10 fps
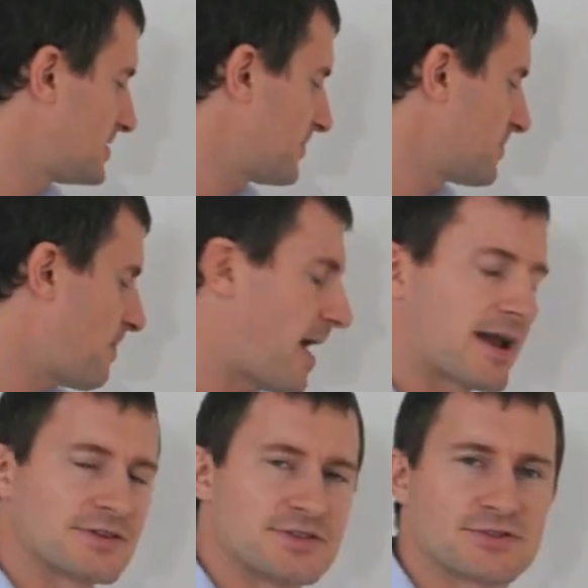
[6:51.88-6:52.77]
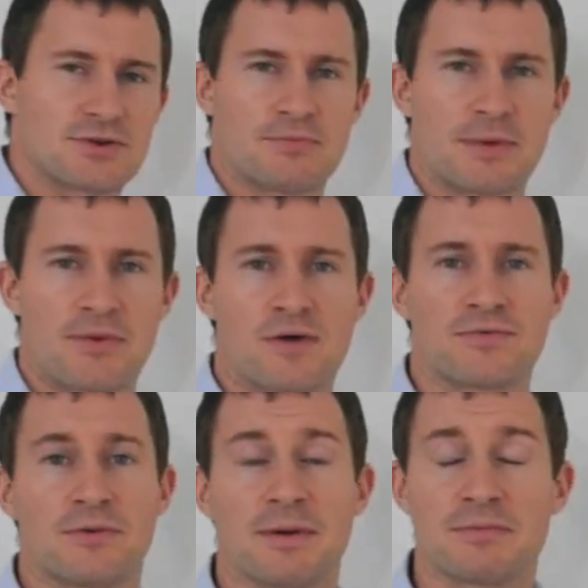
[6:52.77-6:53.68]
Different packages maybe
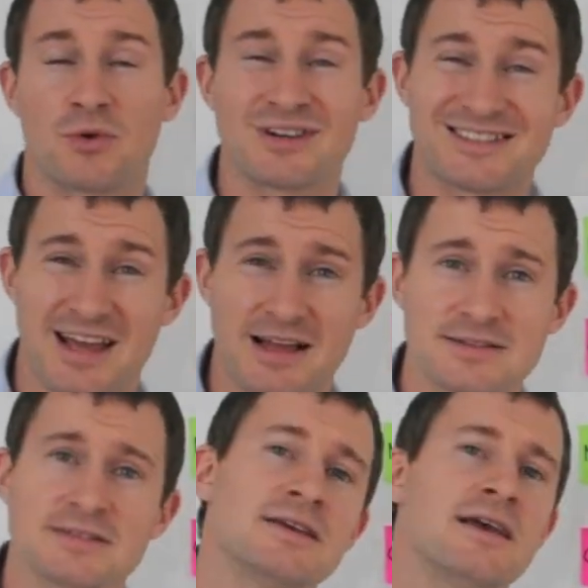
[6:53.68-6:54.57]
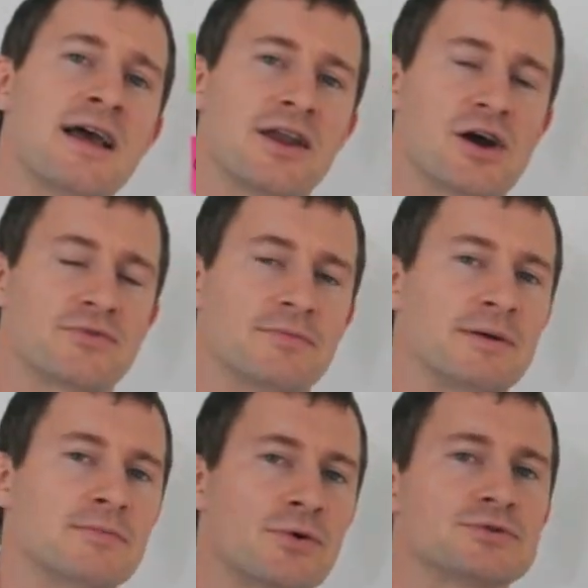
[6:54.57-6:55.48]
offer a bit more intense and offer a
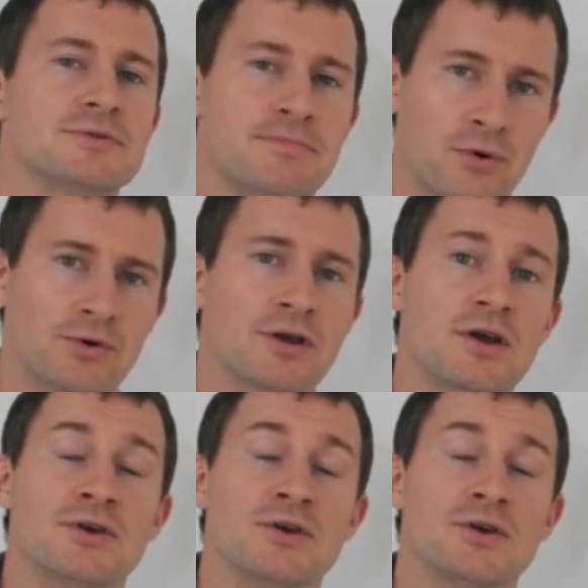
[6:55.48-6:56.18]
bit more support,